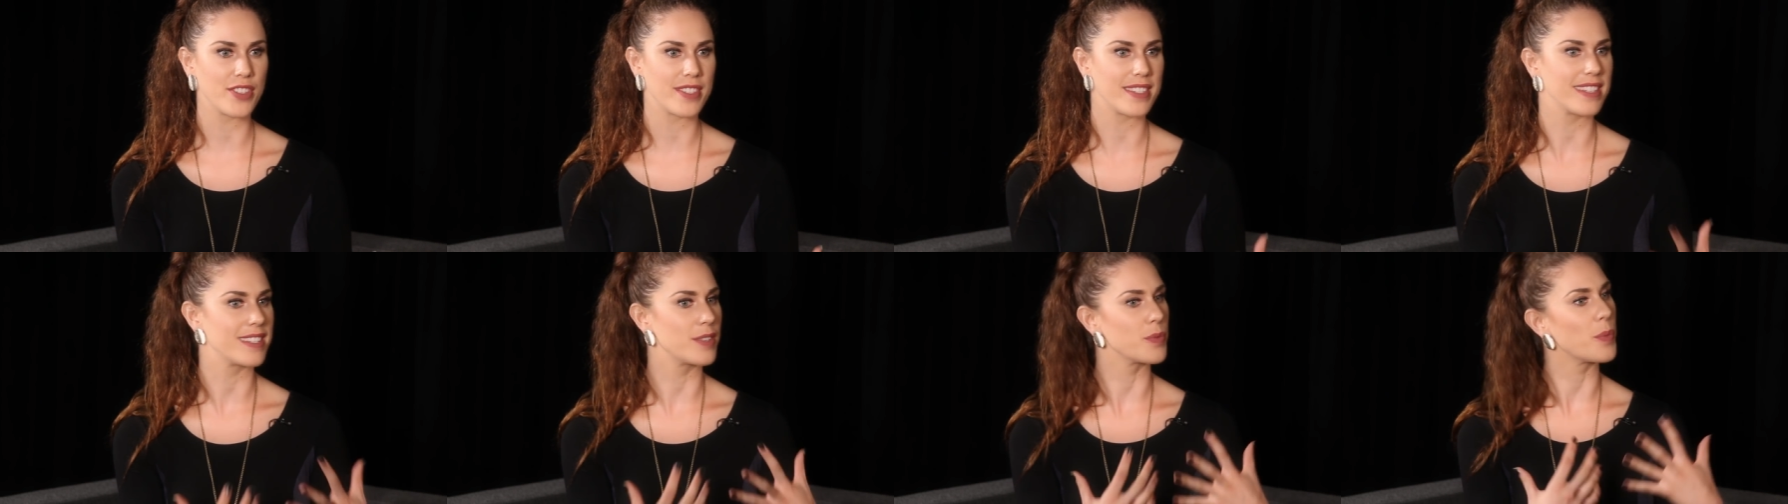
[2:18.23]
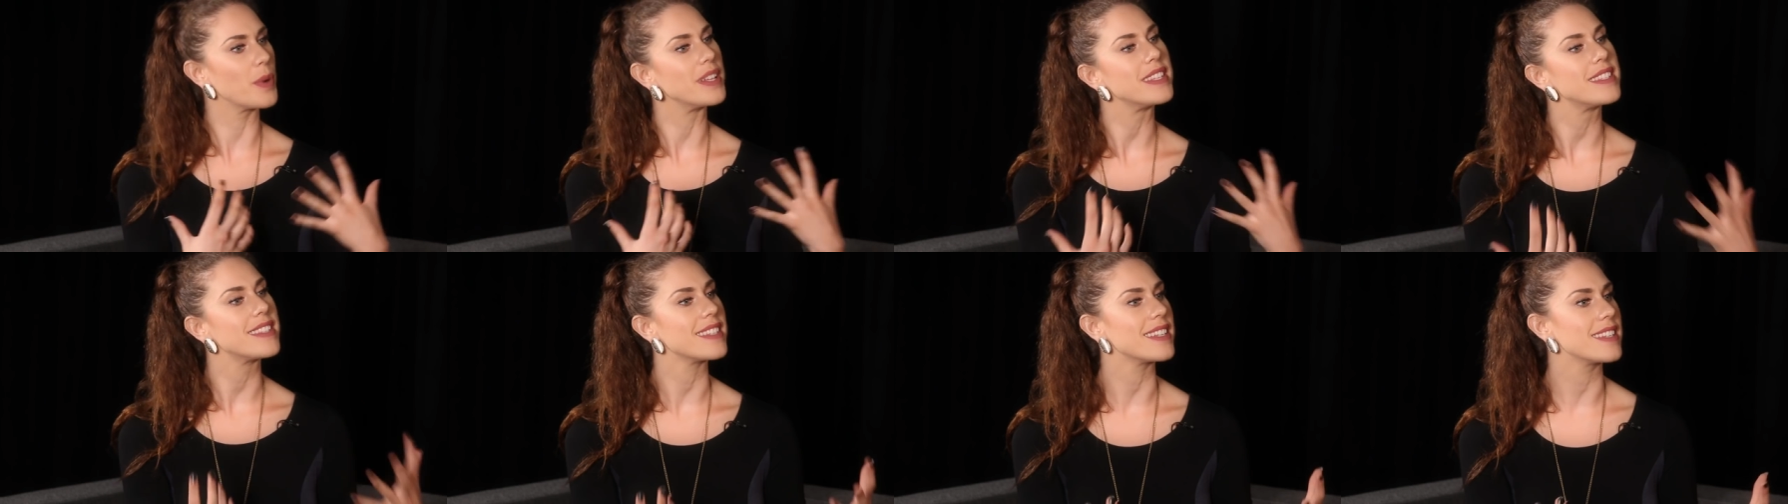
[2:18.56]
just
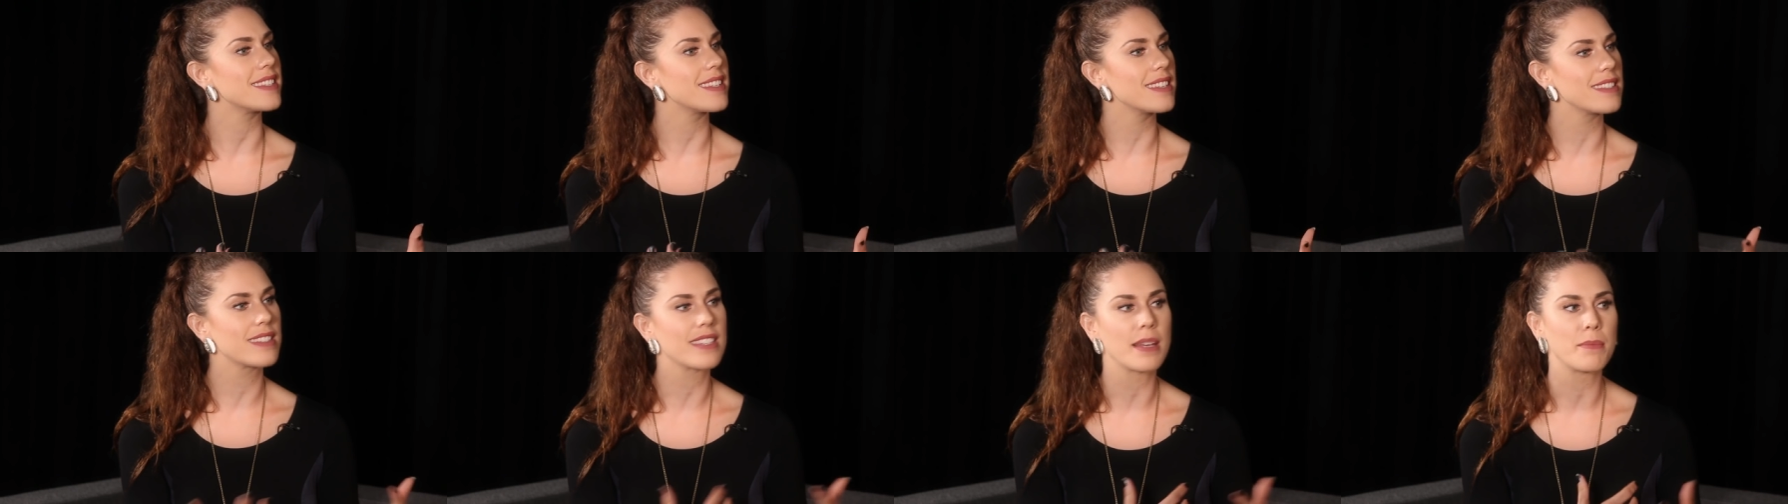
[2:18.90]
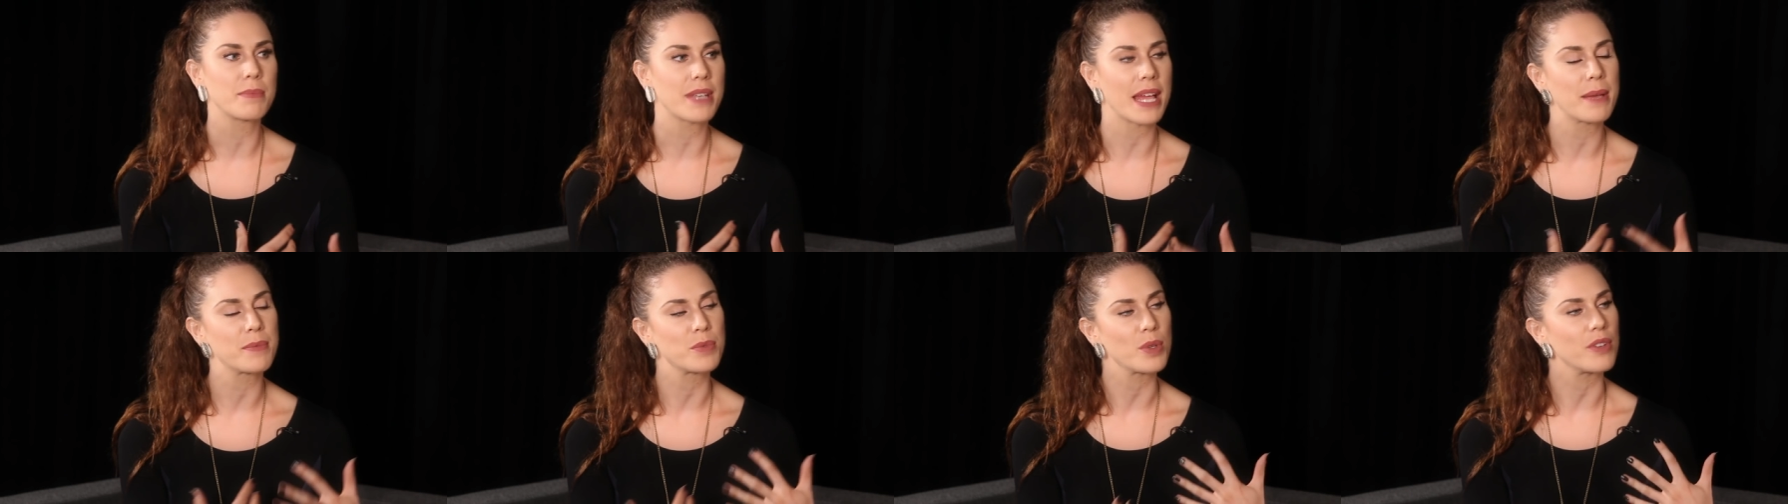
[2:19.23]
as one citizen,
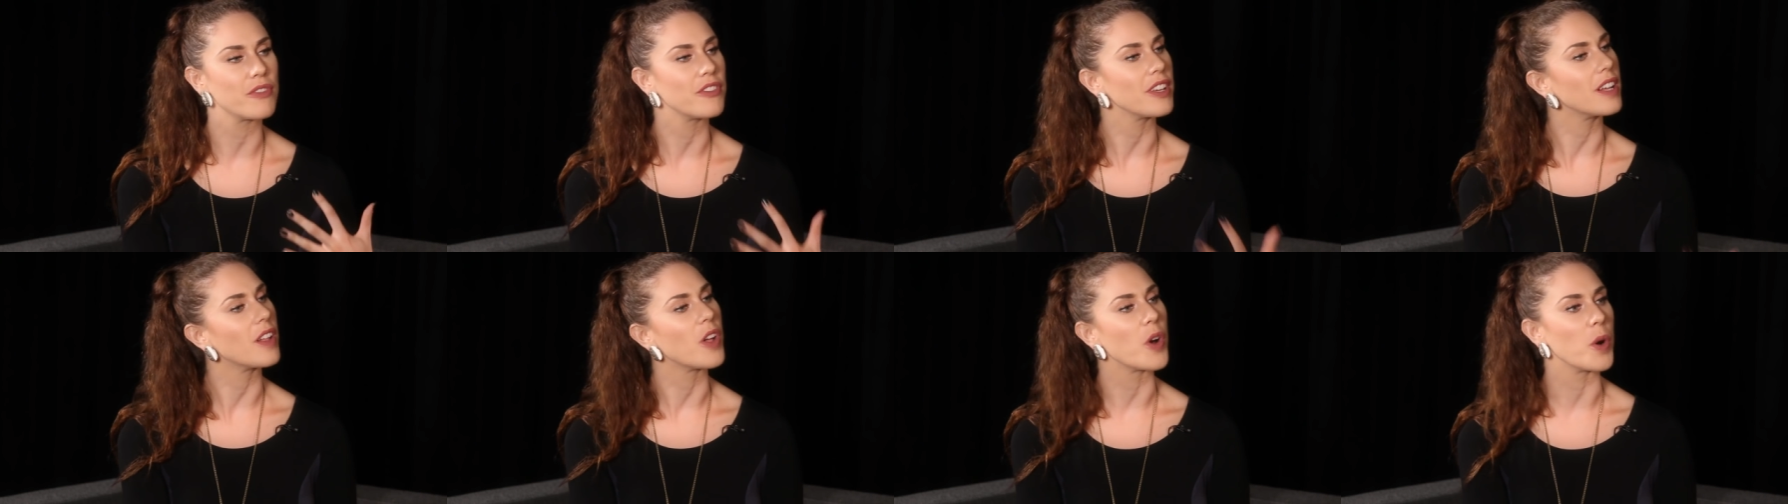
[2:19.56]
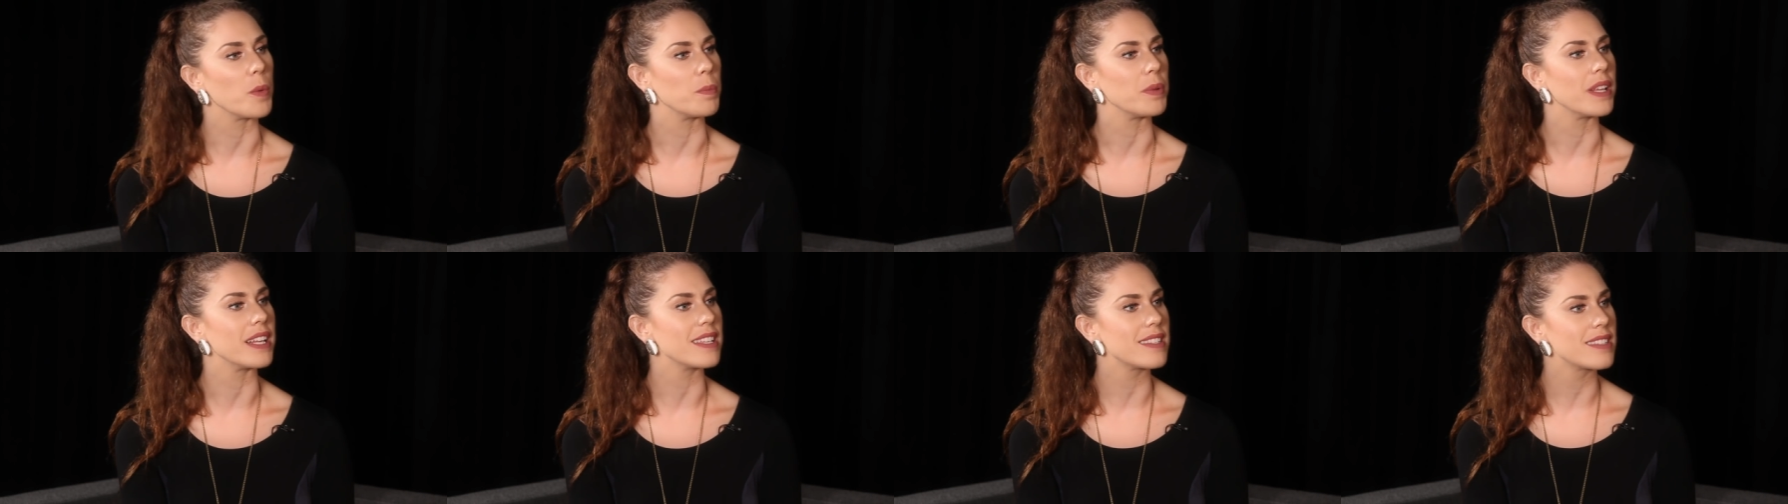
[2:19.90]
sometimes we feel
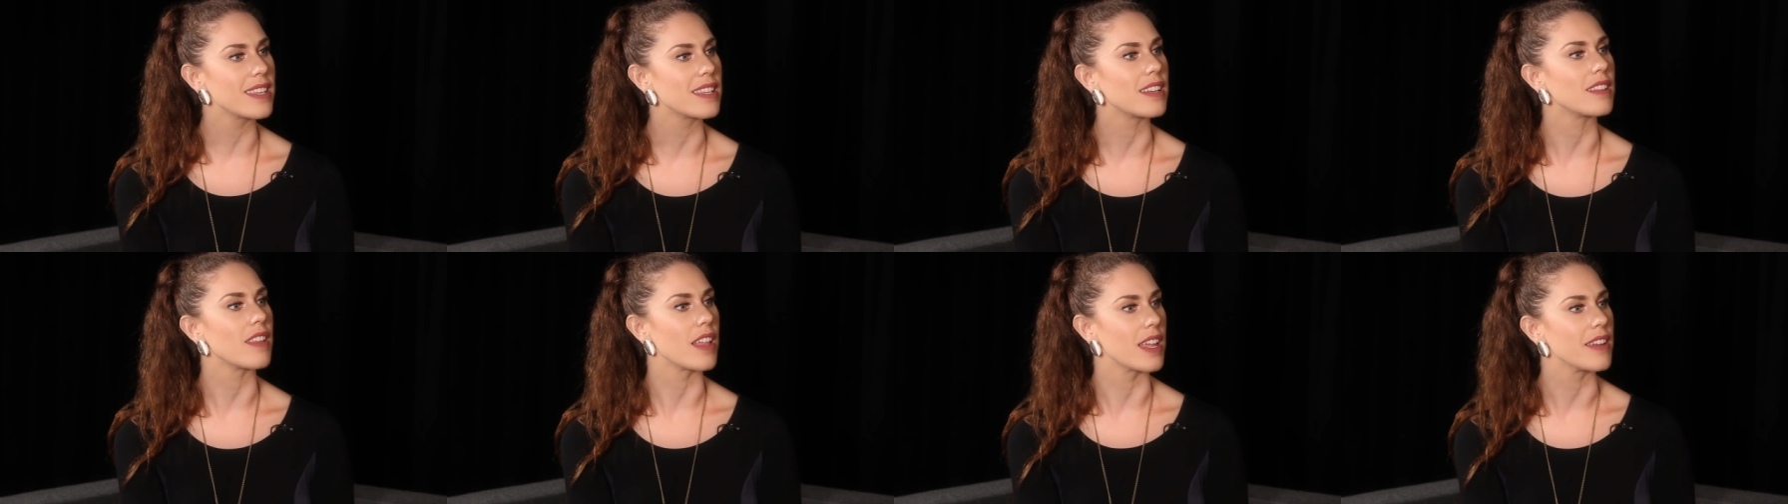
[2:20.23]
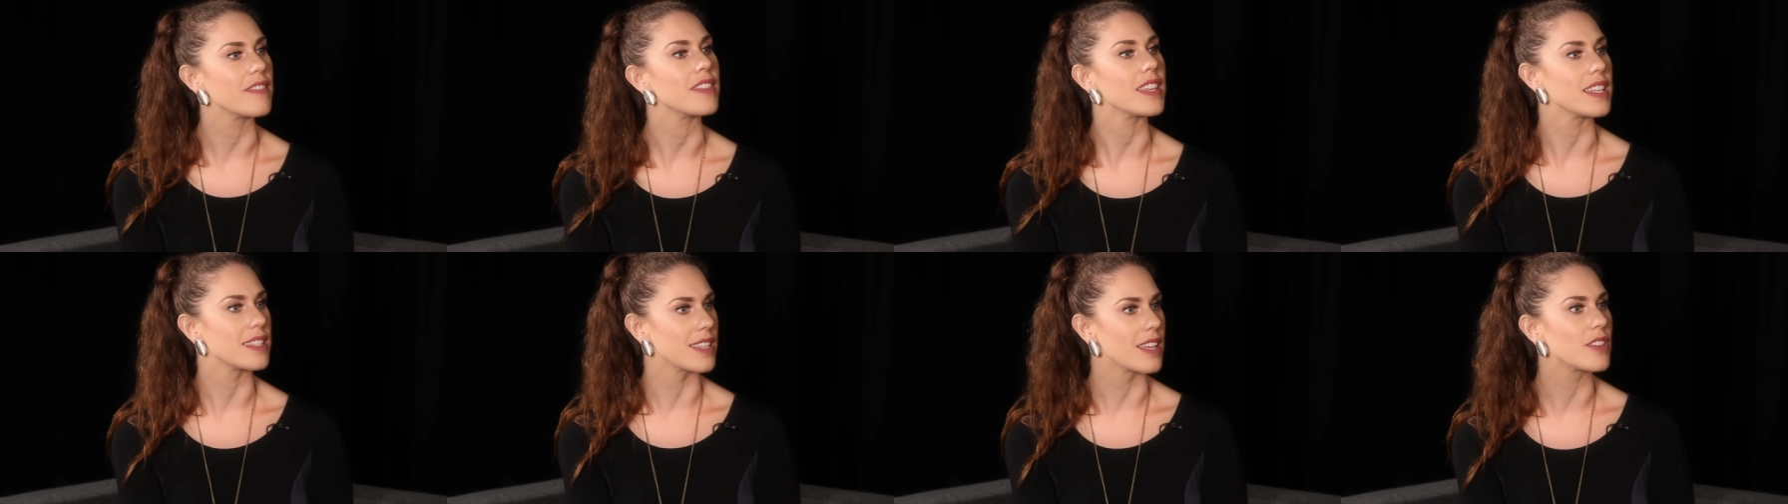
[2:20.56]
hopeless in a lot
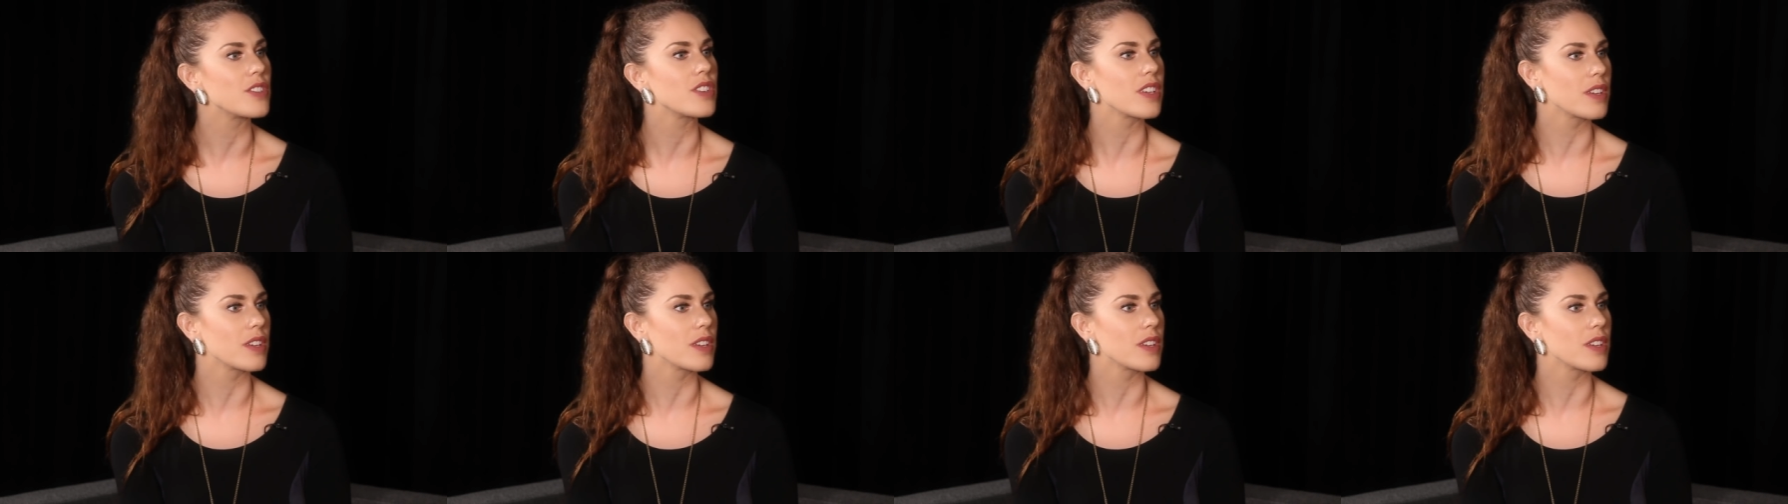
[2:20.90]
so of true.